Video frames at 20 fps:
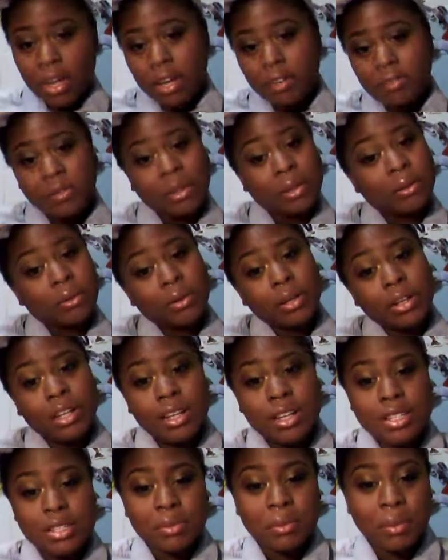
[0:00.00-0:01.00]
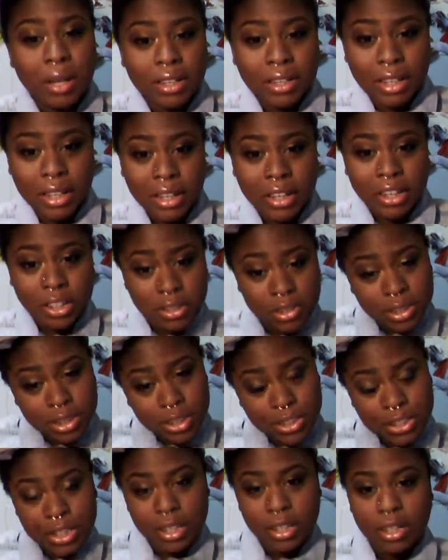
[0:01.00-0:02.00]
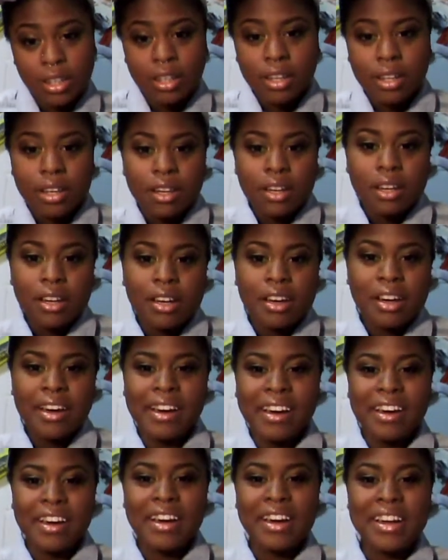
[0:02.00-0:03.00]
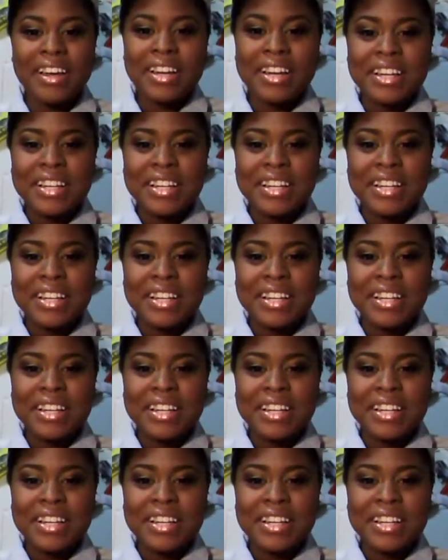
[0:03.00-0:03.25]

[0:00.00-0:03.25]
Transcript: F the critics, Wale, you're the shit.